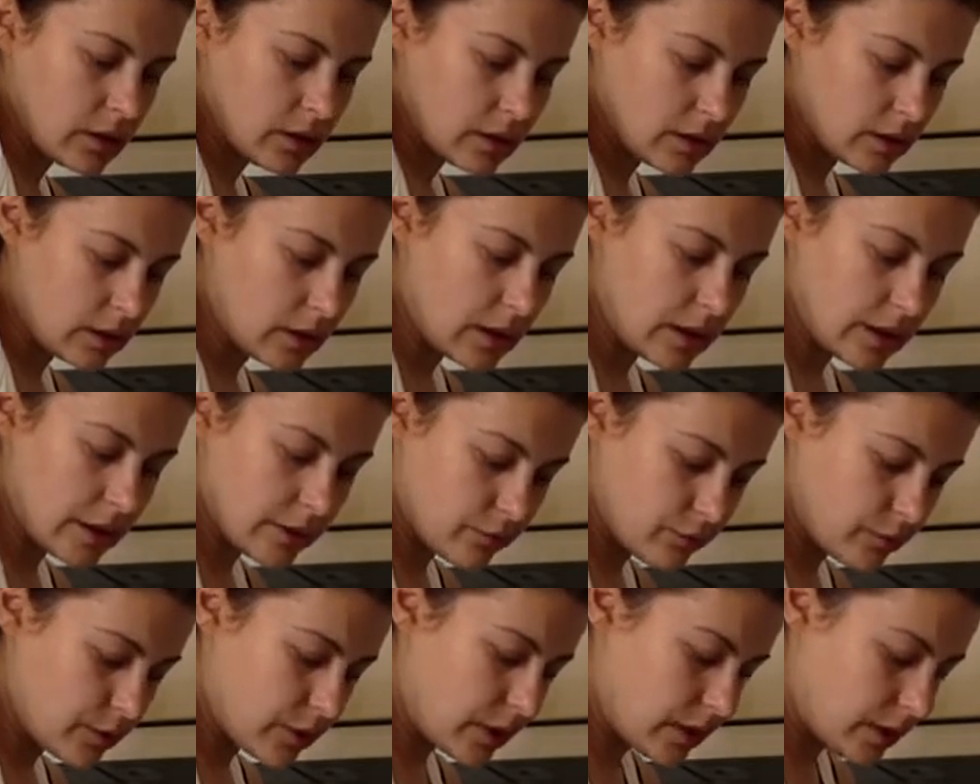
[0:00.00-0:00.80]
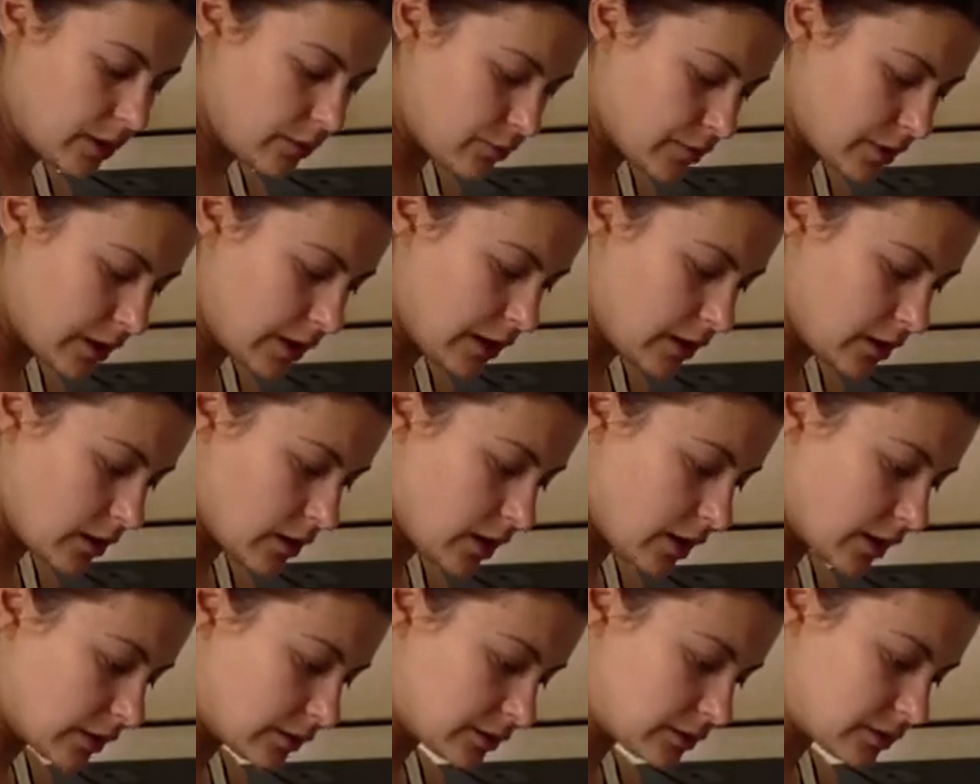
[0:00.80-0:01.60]
that I really
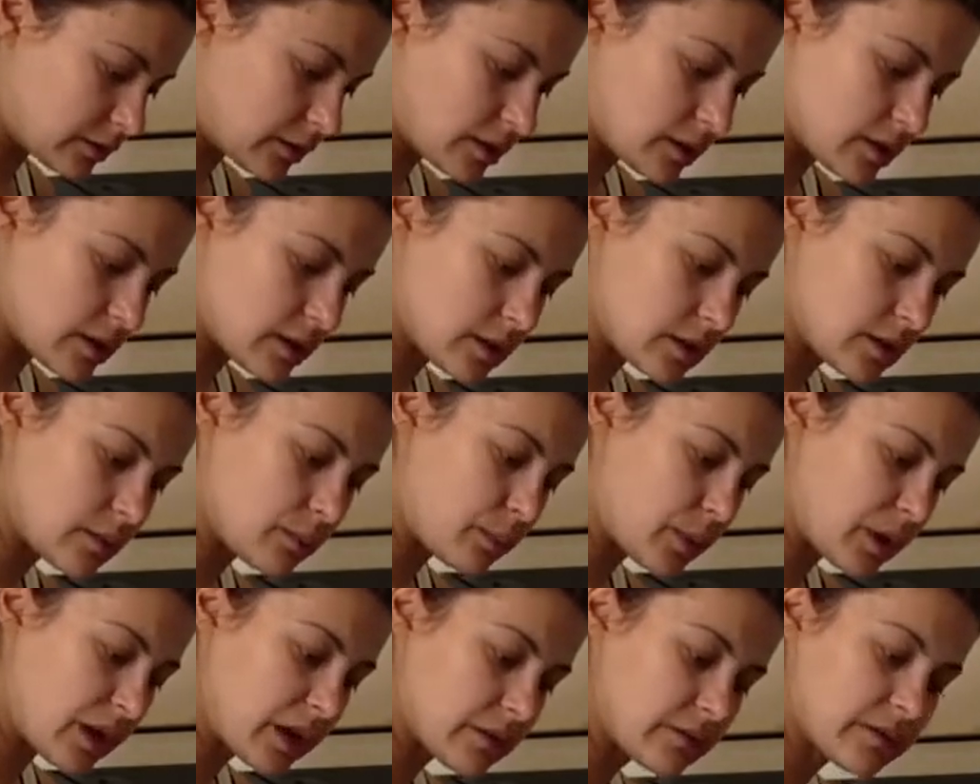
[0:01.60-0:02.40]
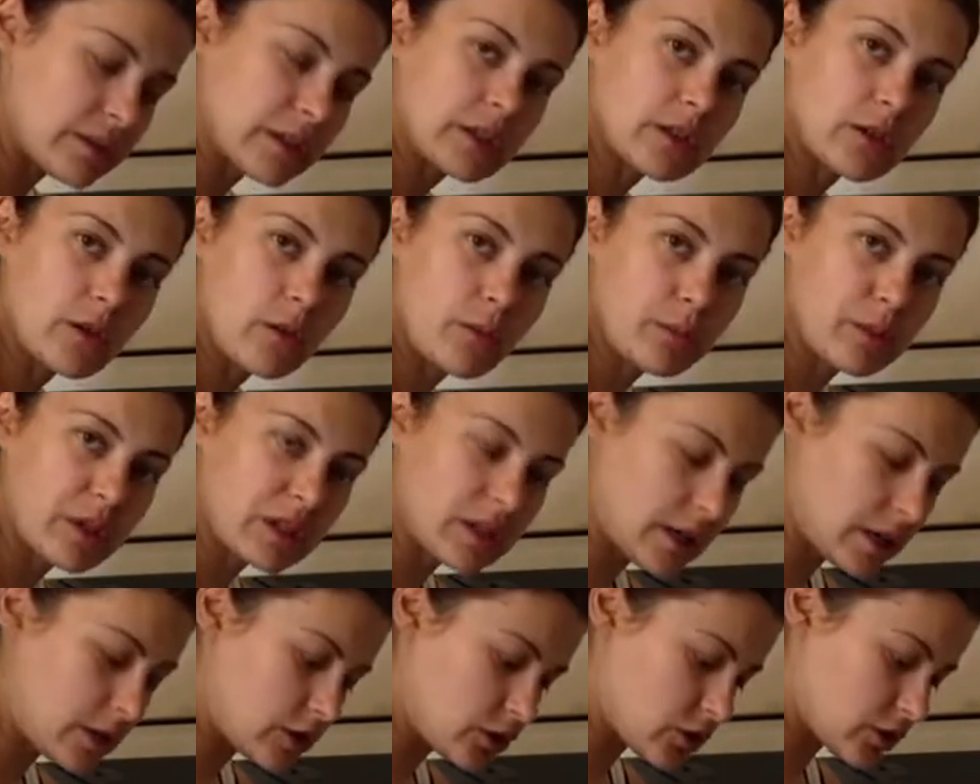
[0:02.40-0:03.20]
love. This is the perfect
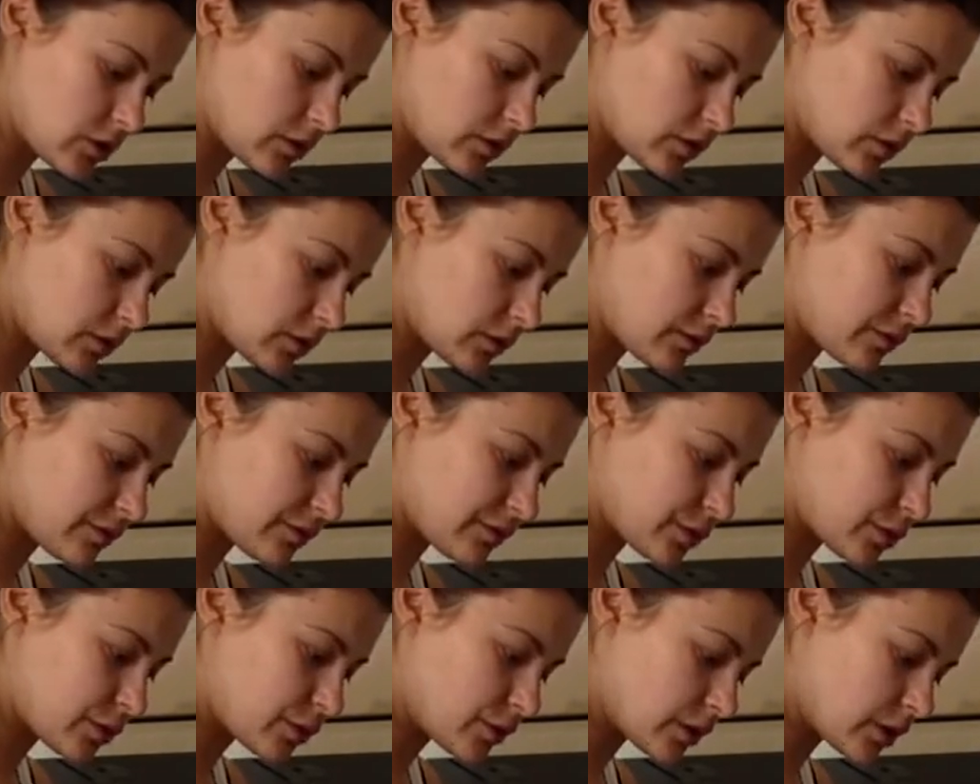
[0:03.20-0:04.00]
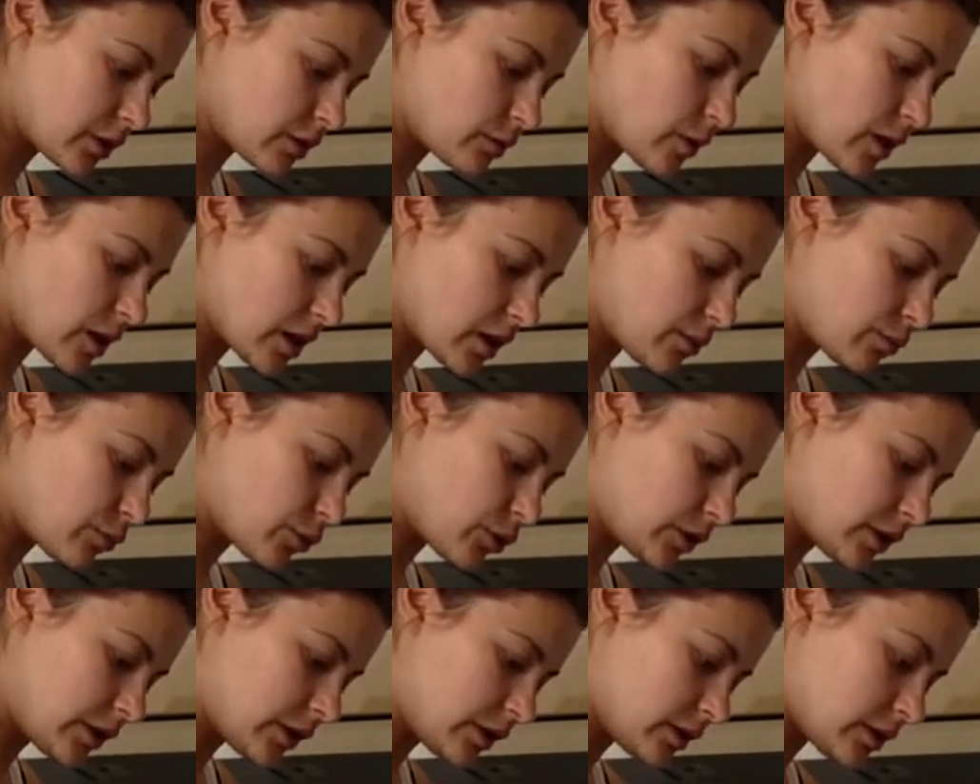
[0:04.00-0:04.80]
combination for a
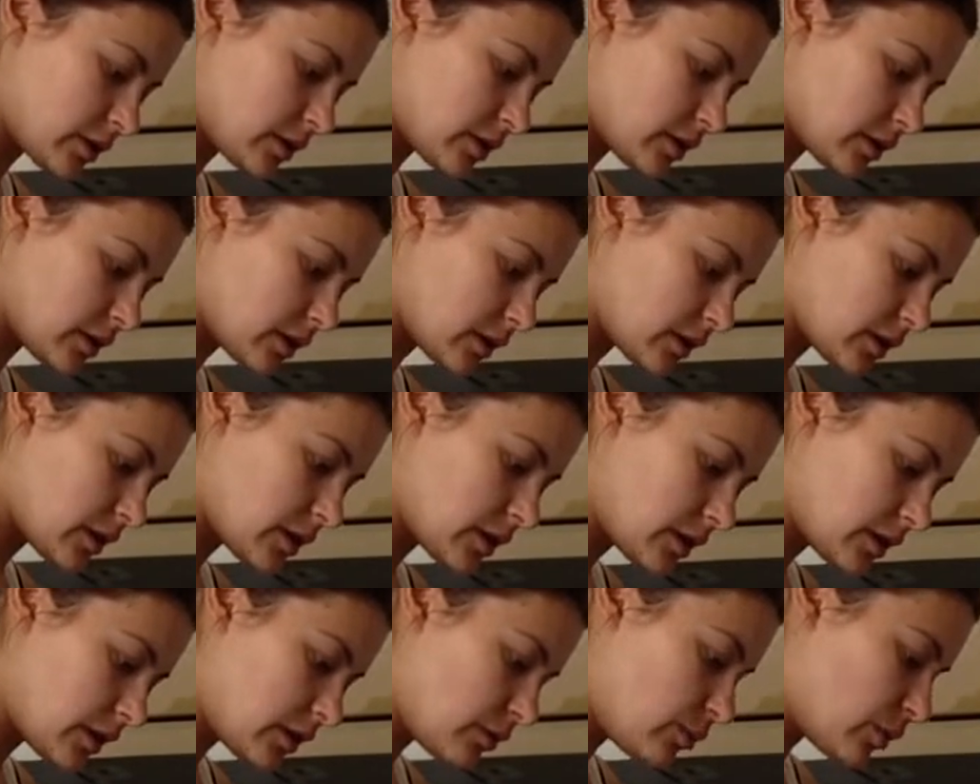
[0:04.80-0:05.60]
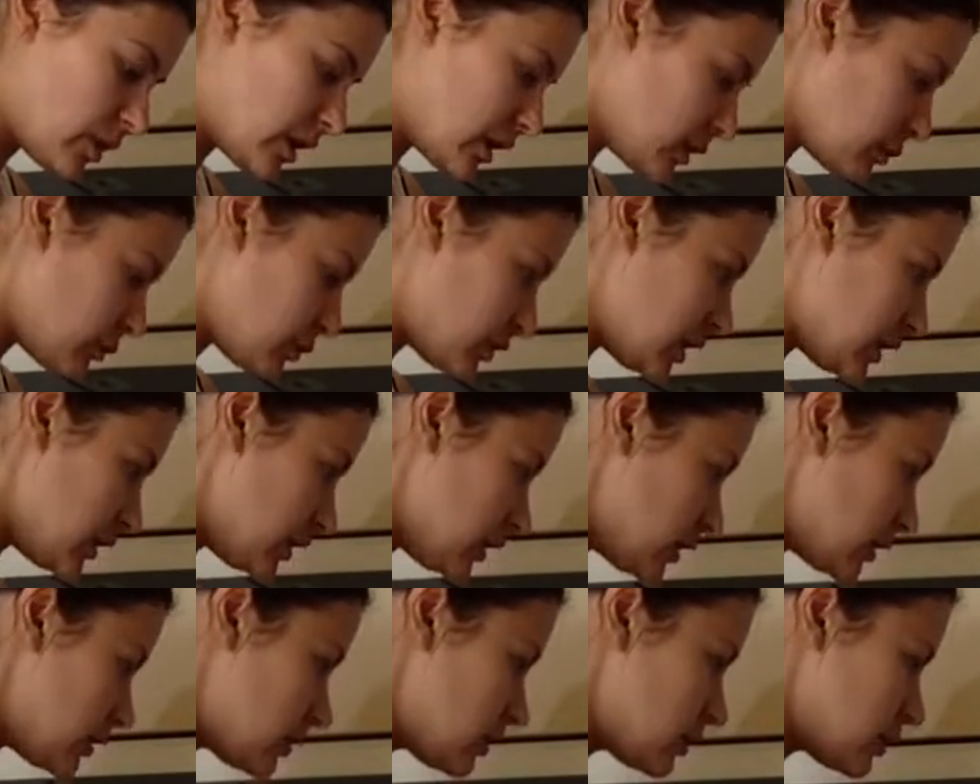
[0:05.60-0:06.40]
guacamole, in my
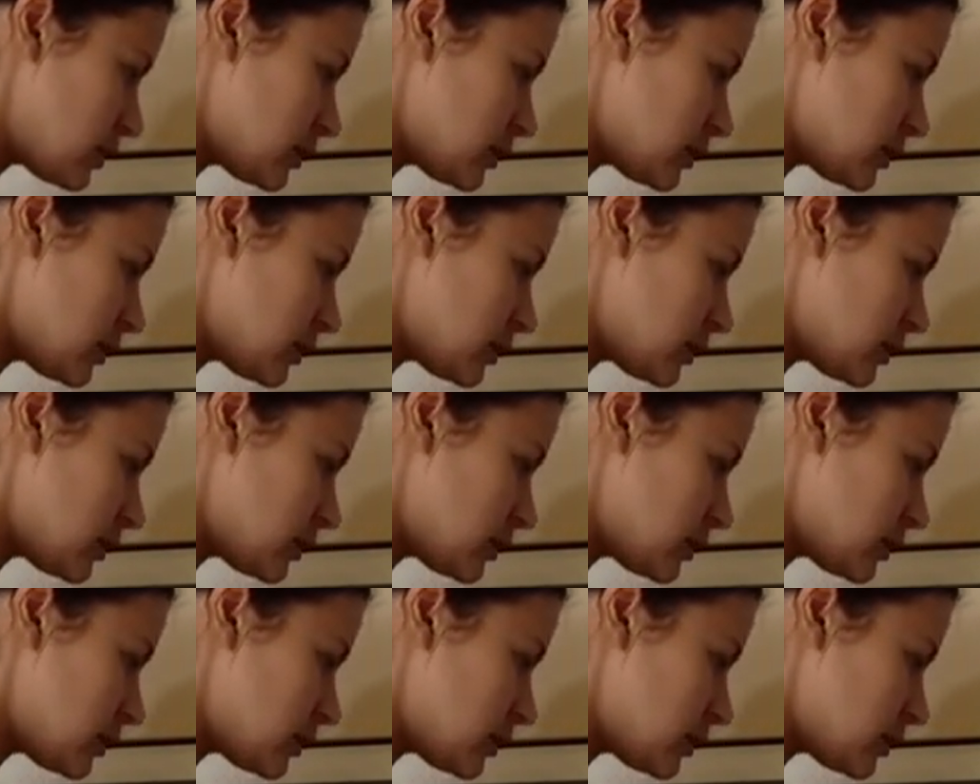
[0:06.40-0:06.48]
opinion.